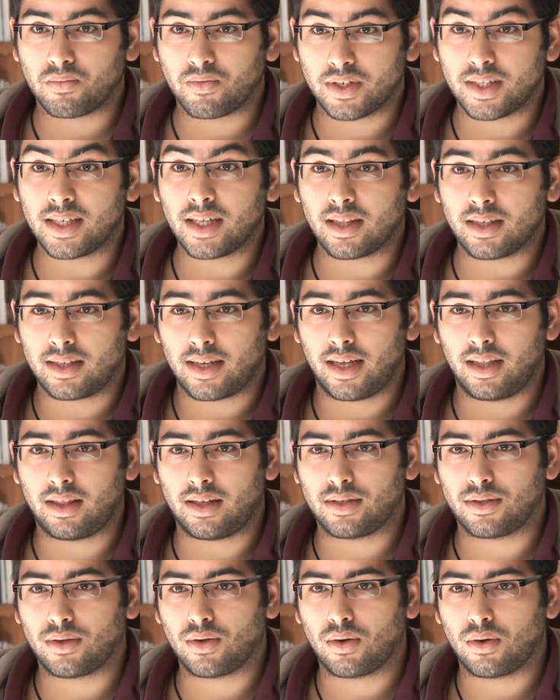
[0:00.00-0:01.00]
facilitate
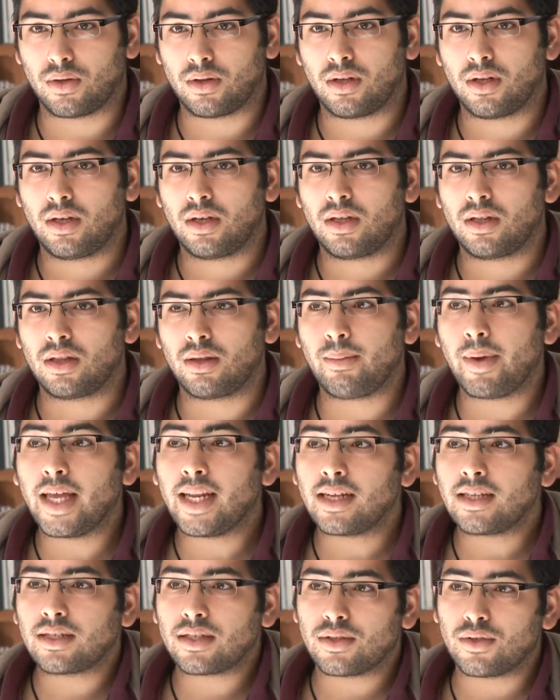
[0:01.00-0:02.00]
this goal. The
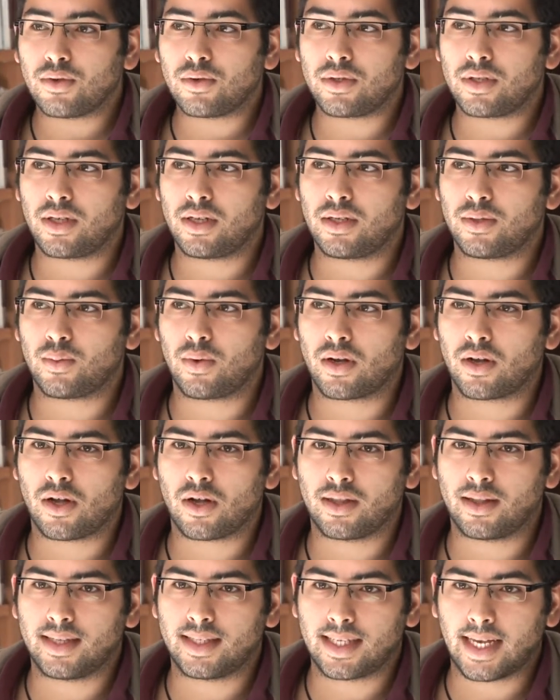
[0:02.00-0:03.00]
main institution is one
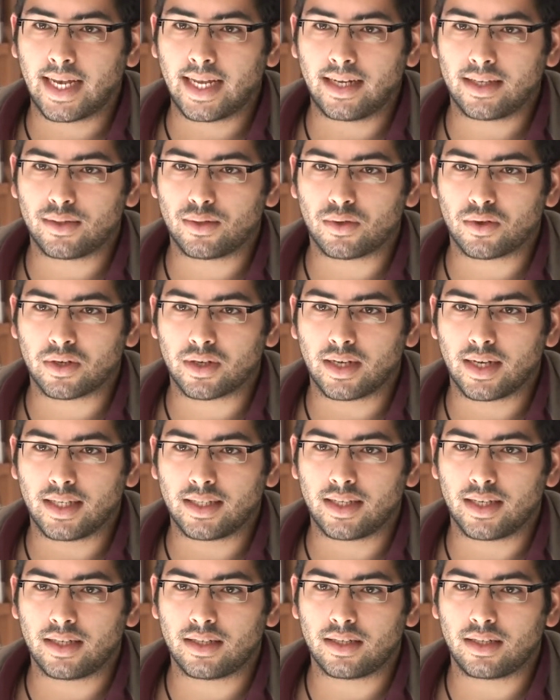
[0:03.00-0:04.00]
called the Zionist
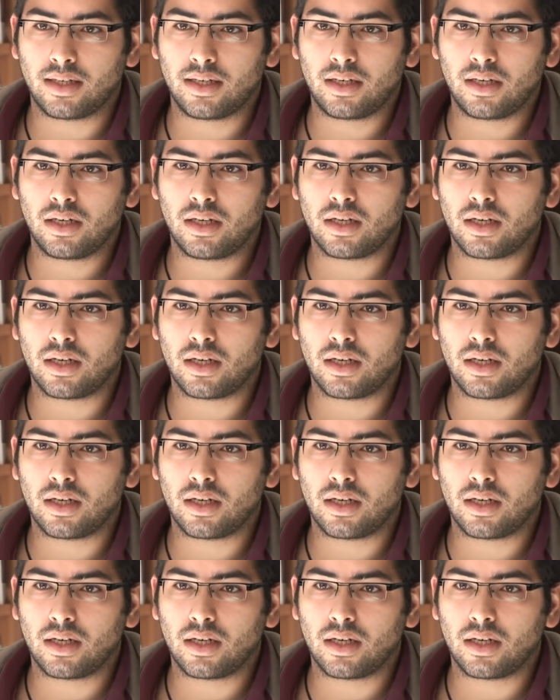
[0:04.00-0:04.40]
Organization.